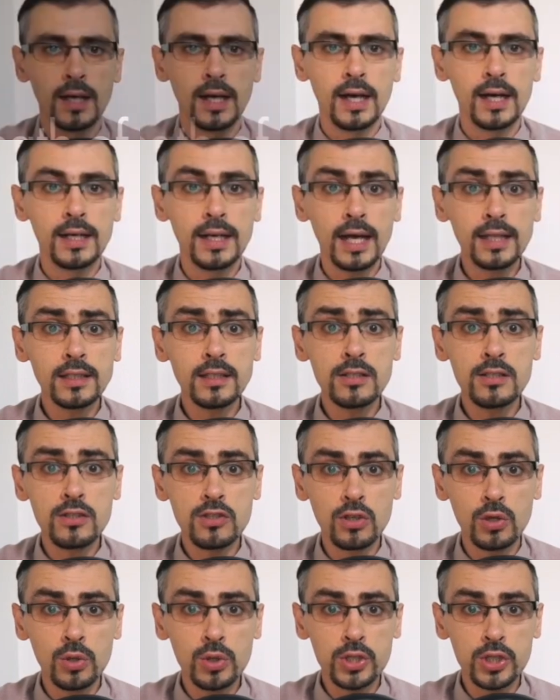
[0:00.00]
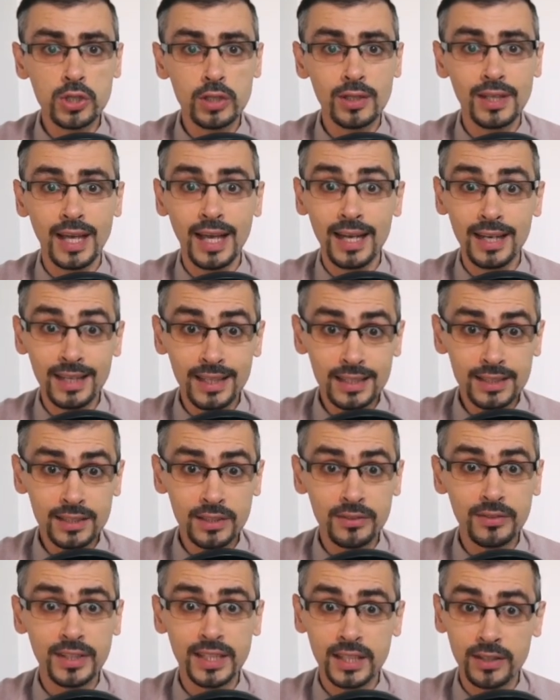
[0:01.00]
Another social and
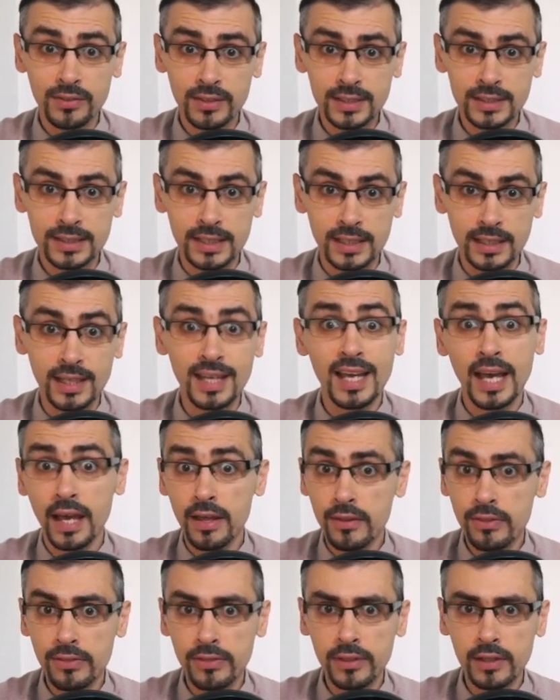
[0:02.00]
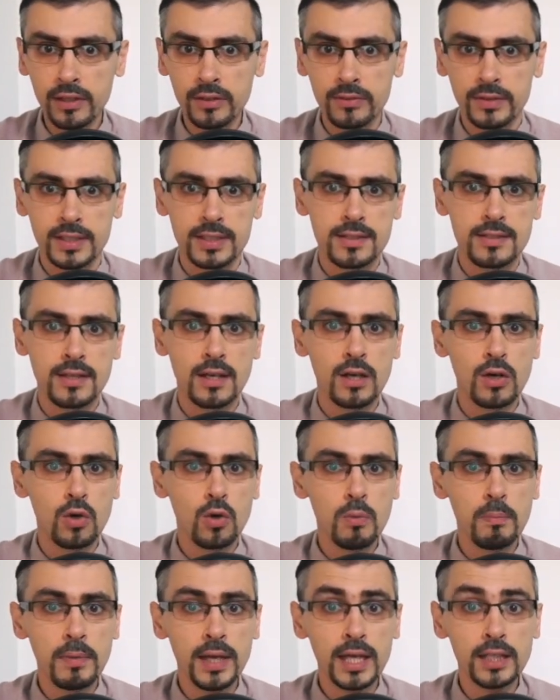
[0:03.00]
literary critic and theorist who
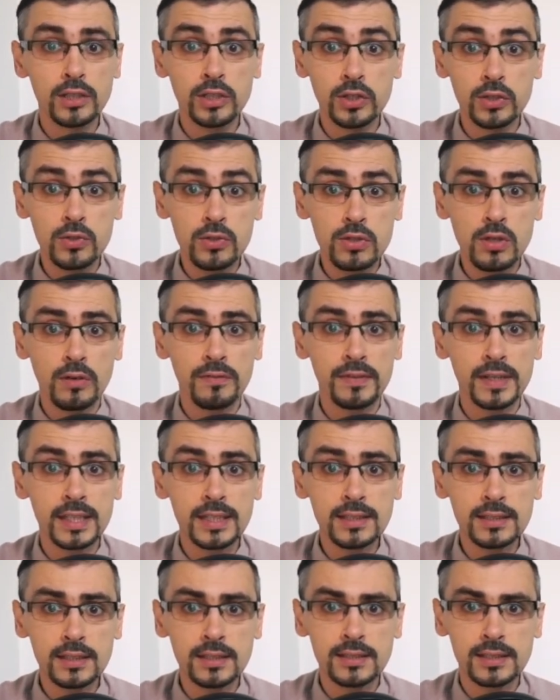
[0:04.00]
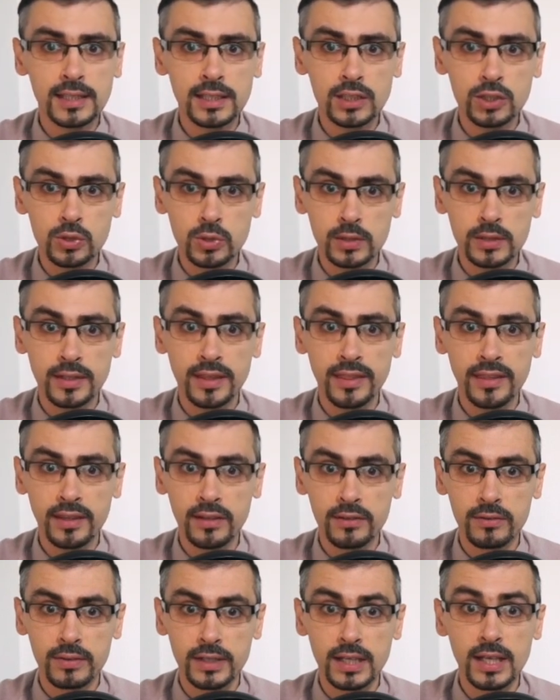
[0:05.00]
made use of intertextual
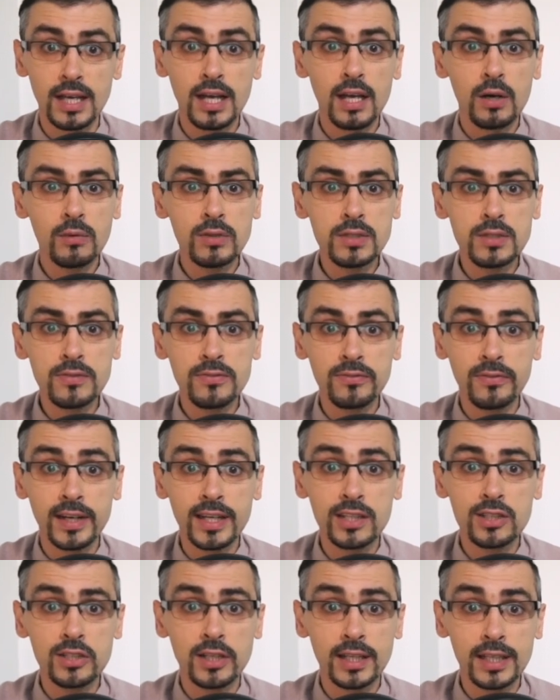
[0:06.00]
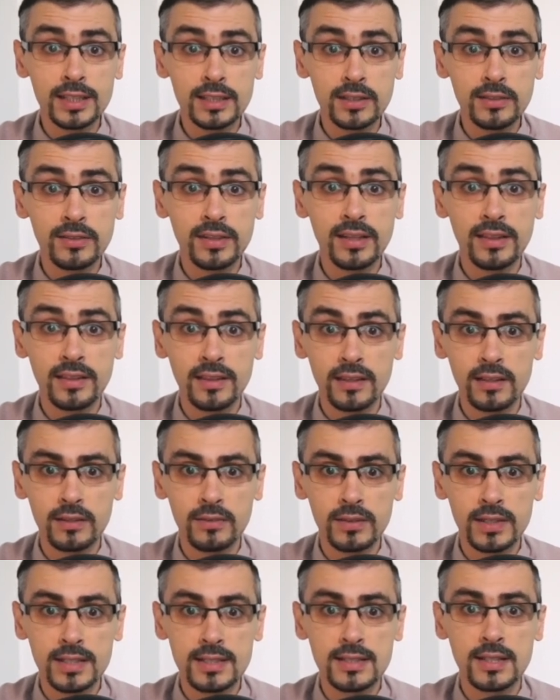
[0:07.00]
theory was French literary
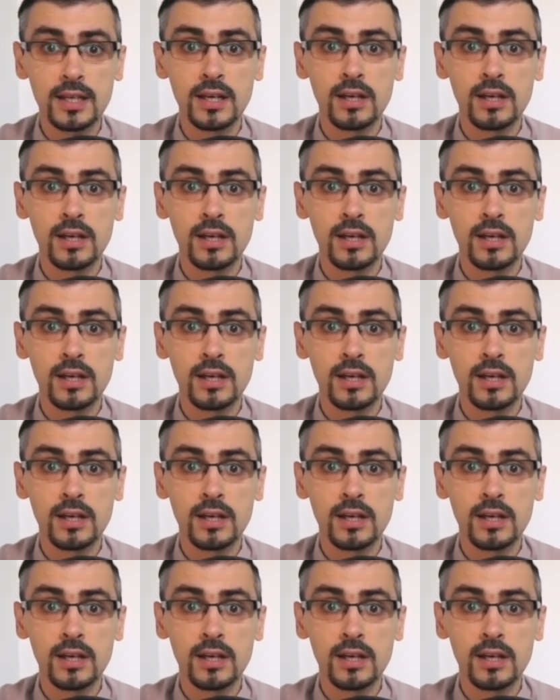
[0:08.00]
theorist